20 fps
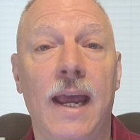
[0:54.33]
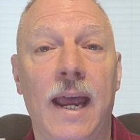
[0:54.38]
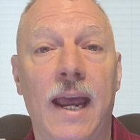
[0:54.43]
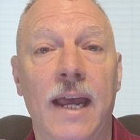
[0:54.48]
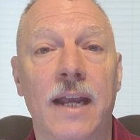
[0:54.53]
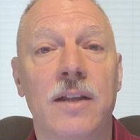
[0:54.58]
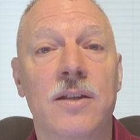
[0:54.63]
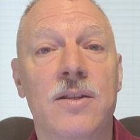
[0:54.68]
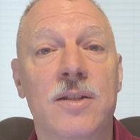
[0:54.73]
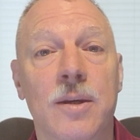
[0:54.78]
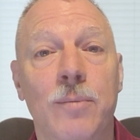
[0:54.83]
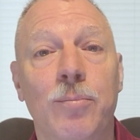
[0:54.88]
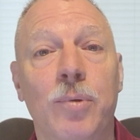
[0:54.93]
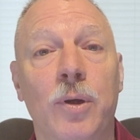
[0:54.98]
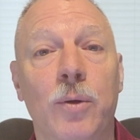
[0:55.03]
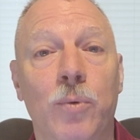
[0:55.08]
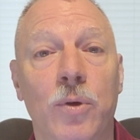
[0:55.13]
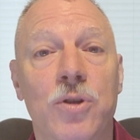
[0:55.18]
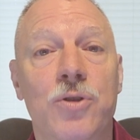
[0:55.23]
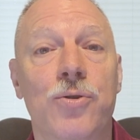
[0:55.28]
and
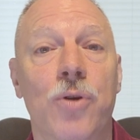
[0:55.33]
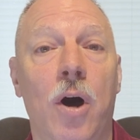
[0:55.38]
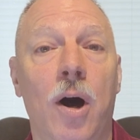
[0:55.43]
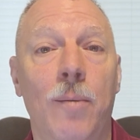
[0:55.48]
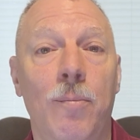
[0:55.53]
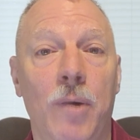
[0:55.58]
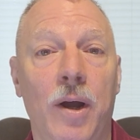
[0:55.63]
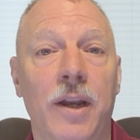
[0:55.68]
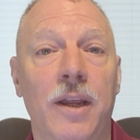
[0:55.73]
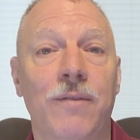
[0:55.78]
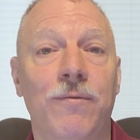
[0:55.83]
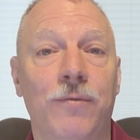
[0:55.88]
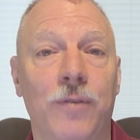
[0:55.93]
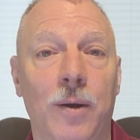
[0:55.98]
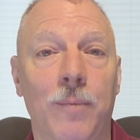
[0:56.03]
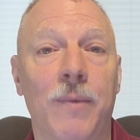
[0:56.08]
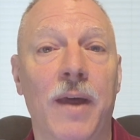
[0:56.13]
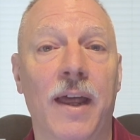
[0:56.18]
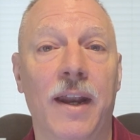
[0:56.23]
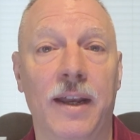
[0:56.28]
simply withdraw money
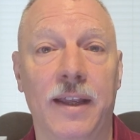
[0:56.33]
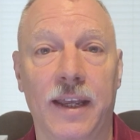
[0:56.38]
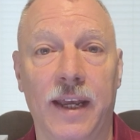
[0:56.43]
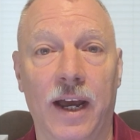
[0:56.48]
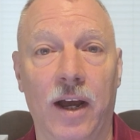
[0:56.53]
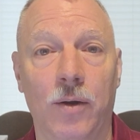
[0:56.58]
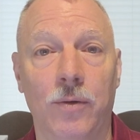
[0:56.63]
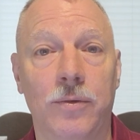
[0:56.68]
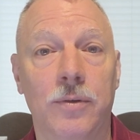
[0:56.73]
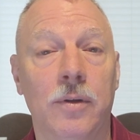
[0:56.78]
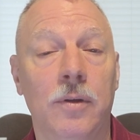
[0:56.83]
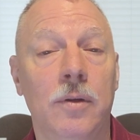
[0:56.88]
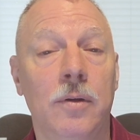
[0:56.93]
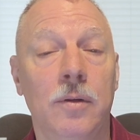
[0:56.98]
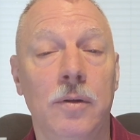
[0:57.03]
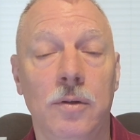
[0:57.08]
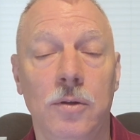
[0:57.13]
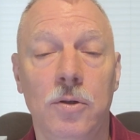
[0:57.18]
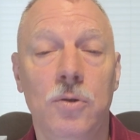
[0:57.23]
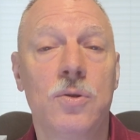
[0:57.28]
from that account
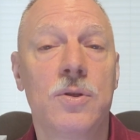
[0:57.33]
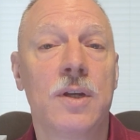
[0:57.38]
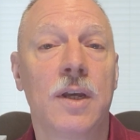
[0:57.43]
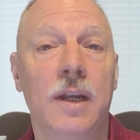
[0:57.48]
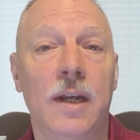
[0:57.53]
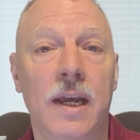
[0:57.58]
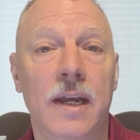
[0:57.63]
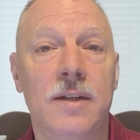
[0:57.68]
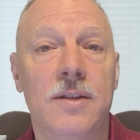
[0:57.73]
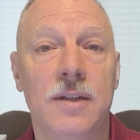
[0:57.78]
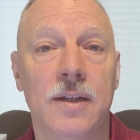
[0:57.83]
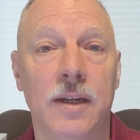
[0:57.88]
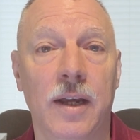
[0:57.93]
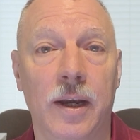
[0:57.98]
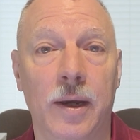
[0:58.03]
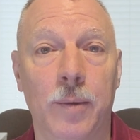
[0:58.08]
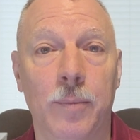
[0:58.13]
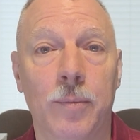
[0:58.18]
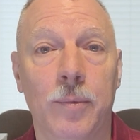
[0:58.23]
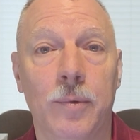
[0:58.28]
using an
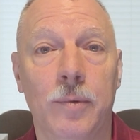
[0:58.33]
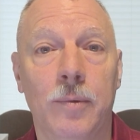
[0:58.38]
ATM.